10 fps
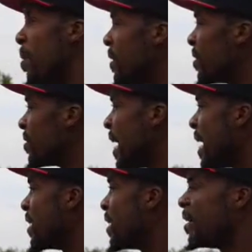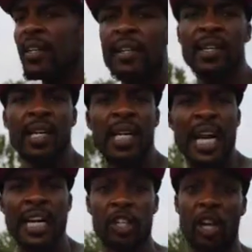able to stand here
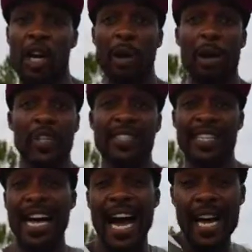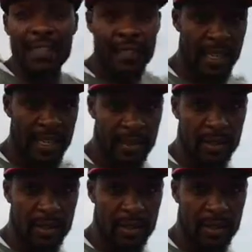and talk about this in hindsight?